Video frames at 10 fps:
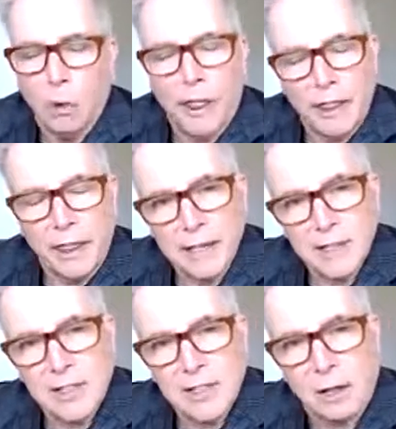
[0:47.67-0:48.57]
when
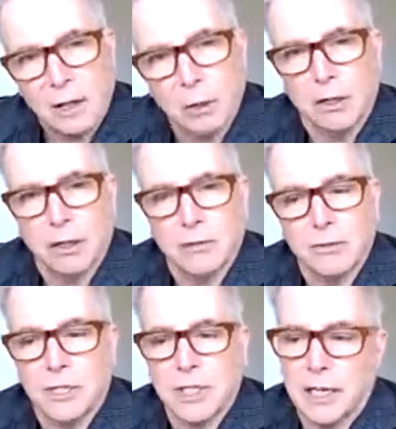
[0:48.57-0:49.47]
then Secretary
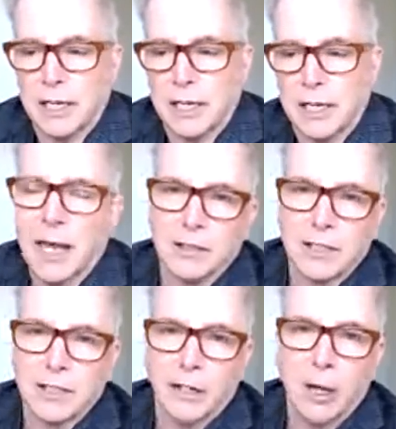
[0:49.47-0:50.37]
of State
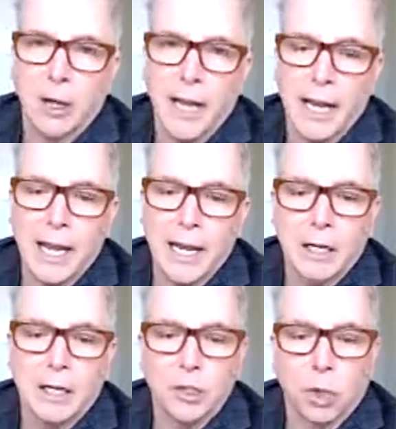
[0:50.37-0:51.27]
Alexander
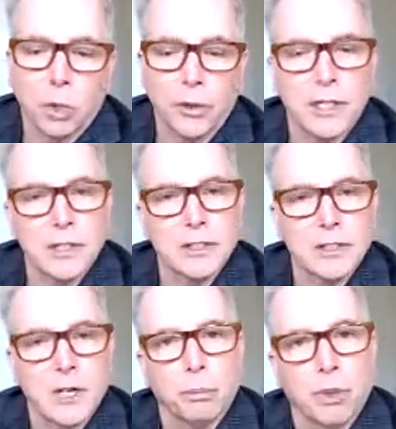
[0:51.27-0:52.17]
Haig told the
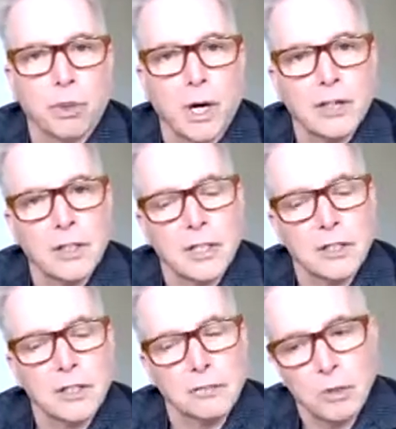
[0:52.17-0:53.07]
assembled press in
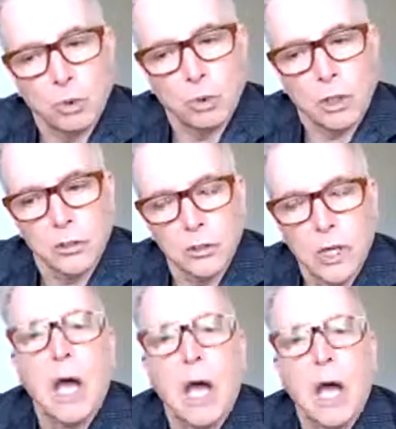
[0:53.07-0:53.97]
his famous
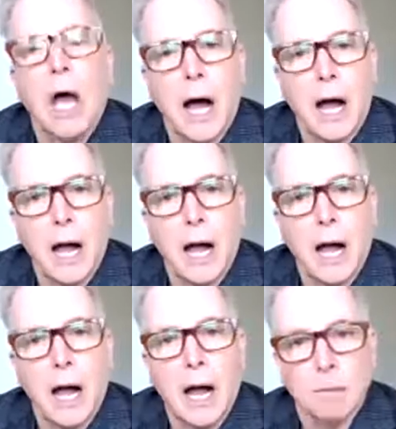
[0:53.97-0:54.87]
words, "I
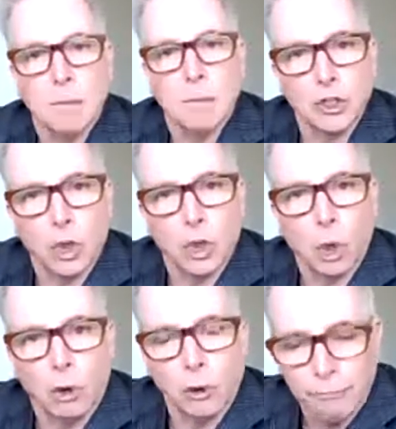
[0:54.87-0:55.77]
am in
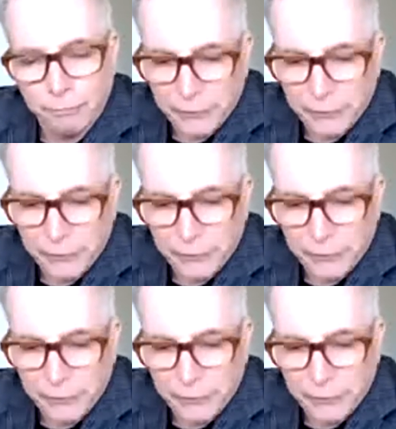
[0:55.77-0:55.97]
control."